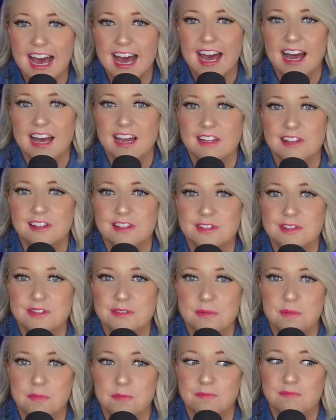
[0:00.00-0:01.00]
And
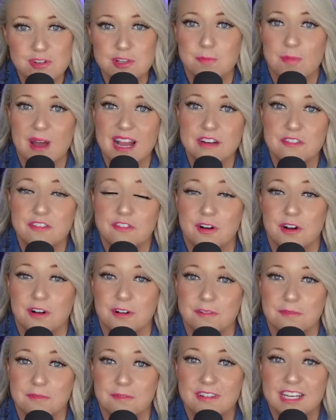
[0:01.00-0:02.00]
be
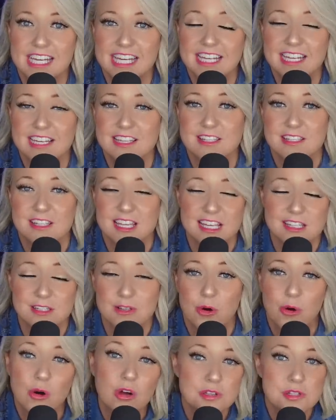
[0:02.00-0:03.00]
respectful is
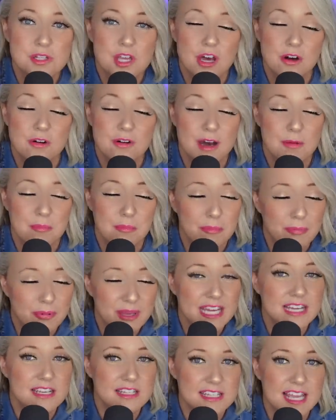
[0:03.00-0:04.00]
also a
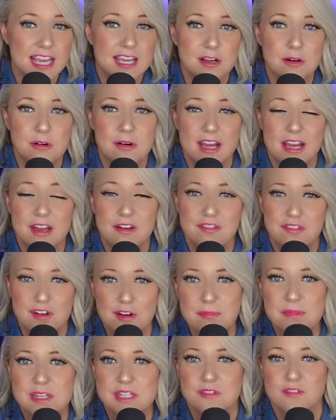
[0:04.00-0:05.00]
big takeaway
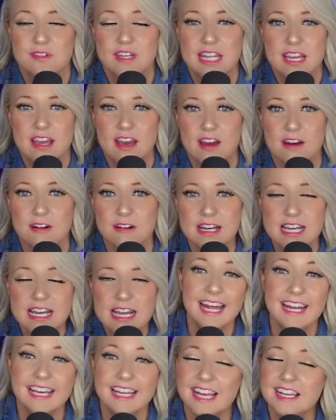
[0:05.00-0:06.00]
from this video.
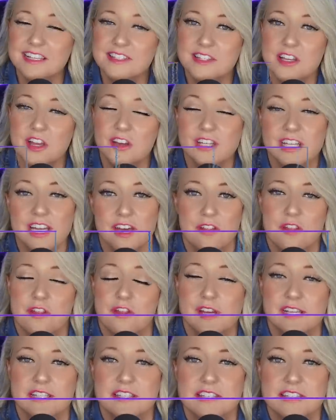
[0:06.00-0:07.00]
And I guess the only other
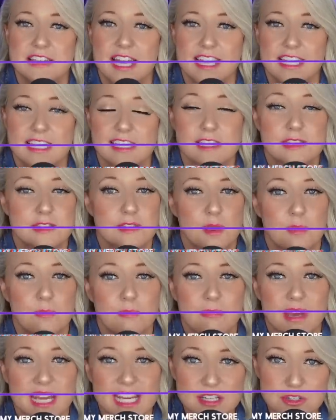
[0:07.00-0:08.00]
thing to say is
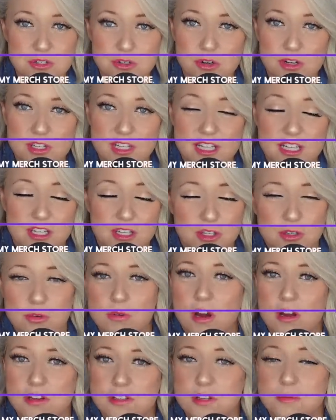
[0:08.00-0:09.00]
make sure that
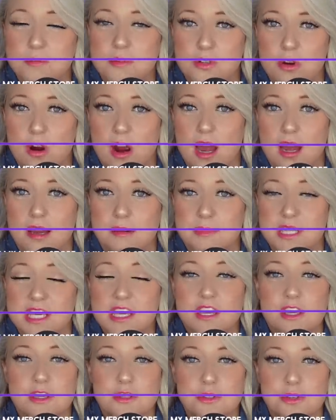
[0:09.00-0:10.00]
you are subscribed
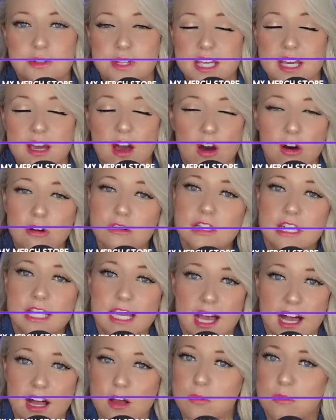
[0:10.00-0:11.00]
to the
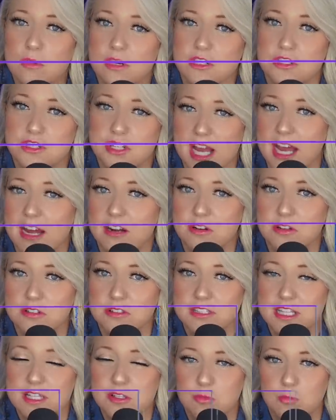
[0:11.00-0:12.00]
only L Word
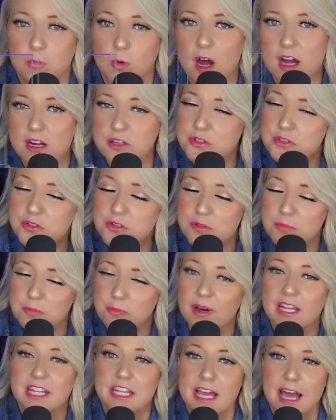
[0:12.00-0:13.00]
channel that's watched
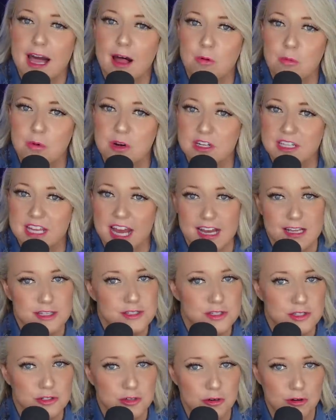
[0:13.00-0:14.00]
by the L Word
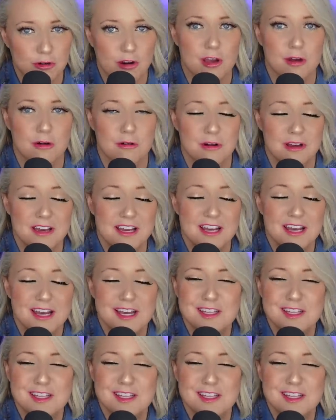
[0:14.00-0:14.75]
cast and crew.